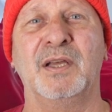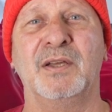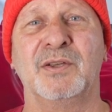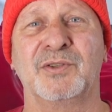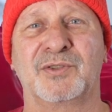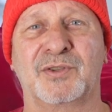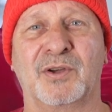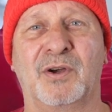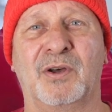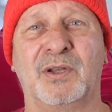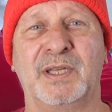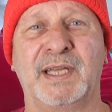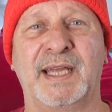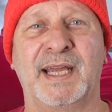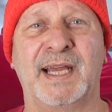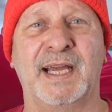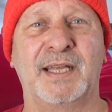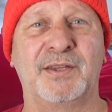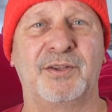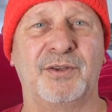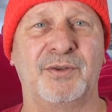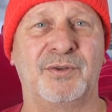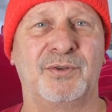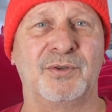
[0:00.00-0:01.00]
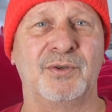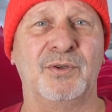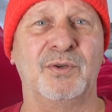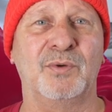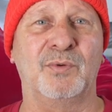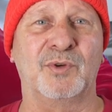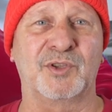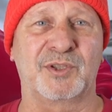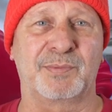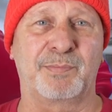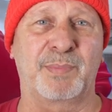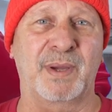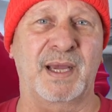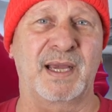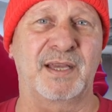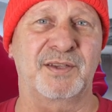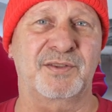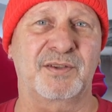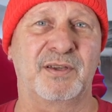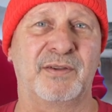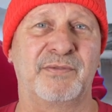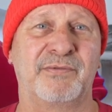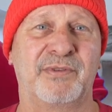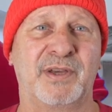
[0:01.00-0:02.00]
so all he had to do was
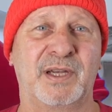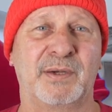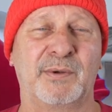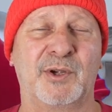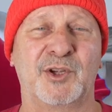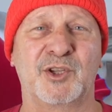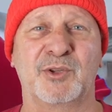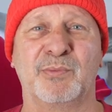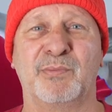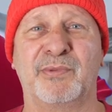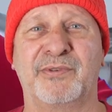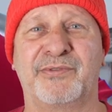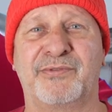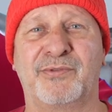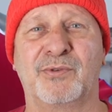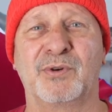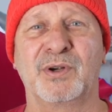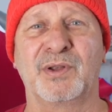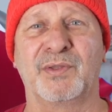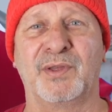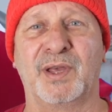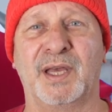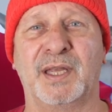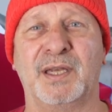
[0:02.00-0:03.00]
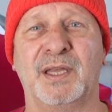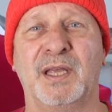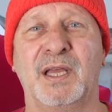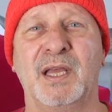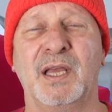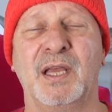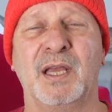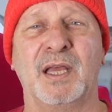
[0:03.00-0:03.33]
pass Confederation before then,